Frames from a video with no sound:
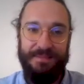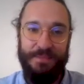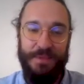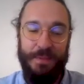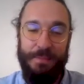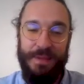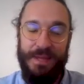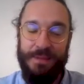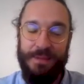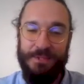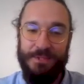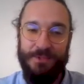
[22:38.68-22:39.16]

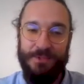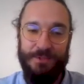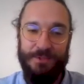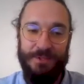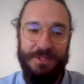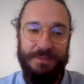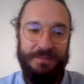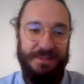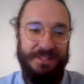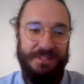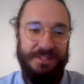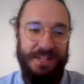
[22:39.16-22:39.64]
payment
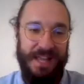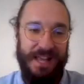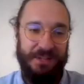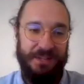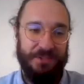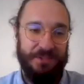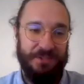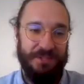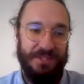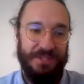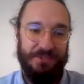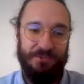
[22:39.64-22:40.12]
stream is
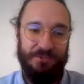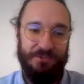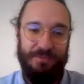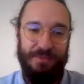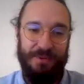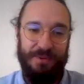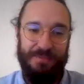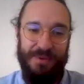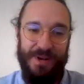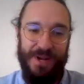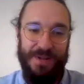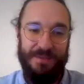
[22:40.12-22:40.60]
actually a stream
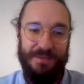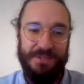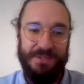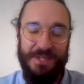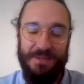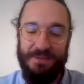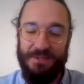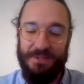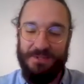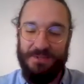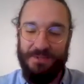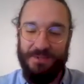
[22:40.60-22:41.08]
of bombs
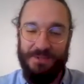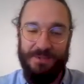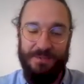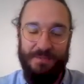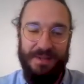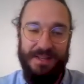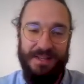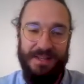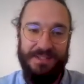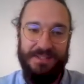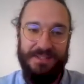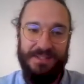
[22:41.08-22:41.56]
coming towards your
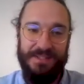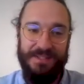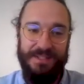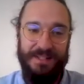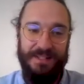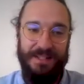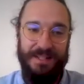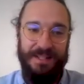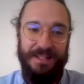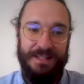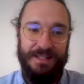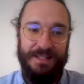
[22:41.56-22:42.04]
base.
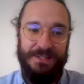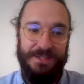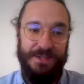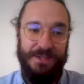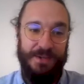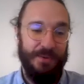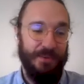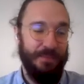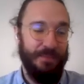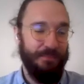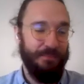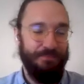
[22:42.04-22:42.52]

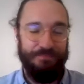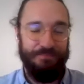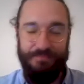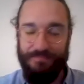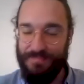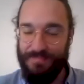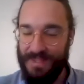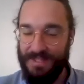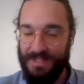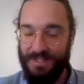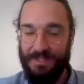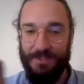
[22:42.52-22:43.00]
So
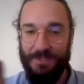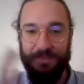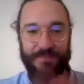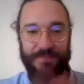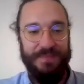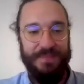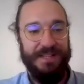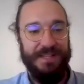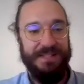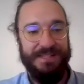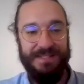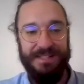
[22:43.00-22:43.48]
thank you.
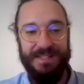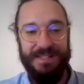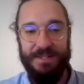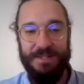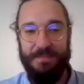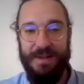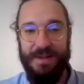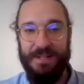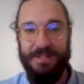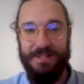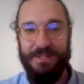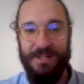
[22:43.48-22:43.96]
That's the end
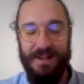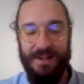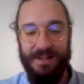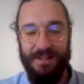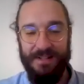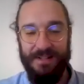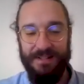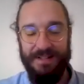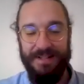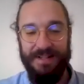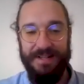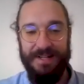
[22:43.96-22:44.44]
of my
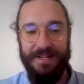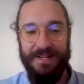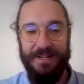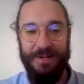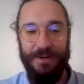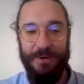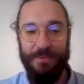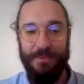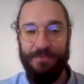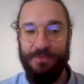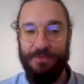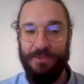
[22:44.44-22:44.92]
talk.
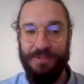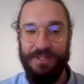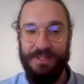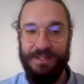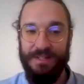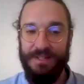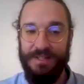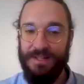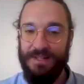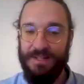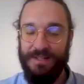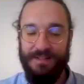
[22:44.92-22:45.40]

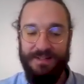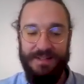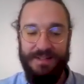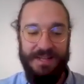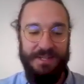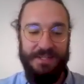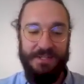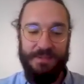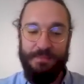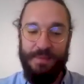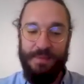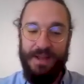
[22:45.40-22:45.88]
Hopefully that
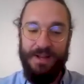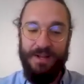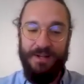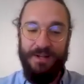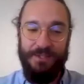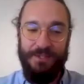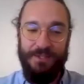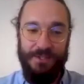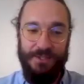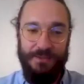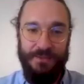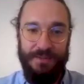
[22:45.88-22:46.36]

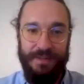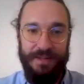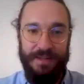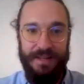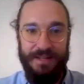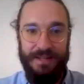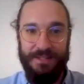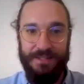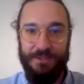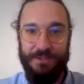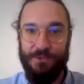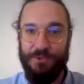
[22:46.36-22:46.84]
inspired you,
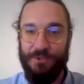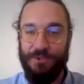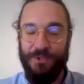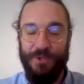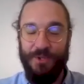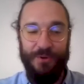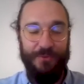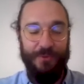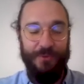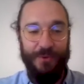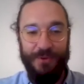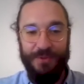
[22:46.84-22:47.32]
and you should
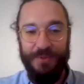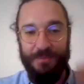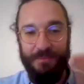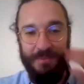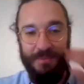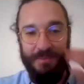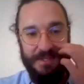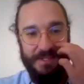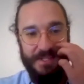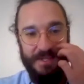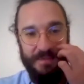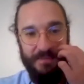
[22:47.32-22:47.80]
go forth and
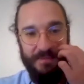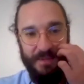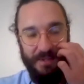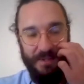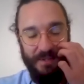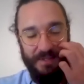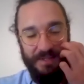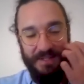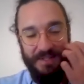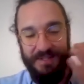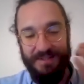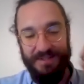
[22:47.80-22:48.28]
build
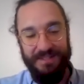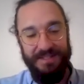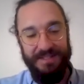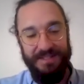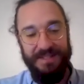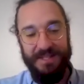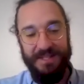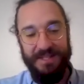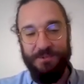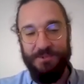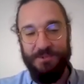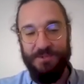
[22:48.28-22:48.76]
something in the
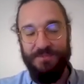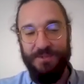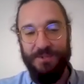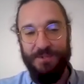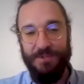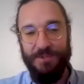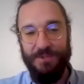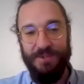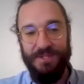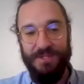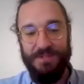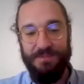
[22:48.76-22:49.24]
language of your
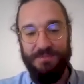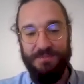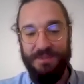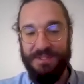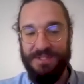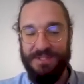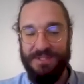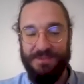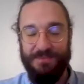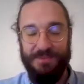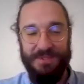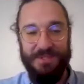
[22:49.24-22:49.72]
choice,
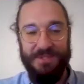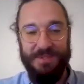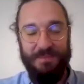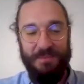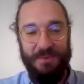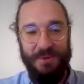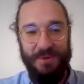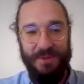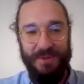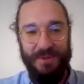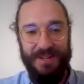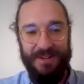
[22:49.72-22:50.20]
because we
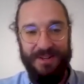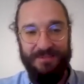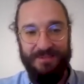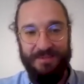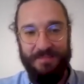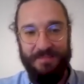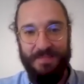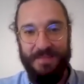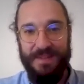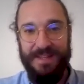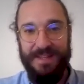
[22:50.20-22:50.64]
support a lot of them.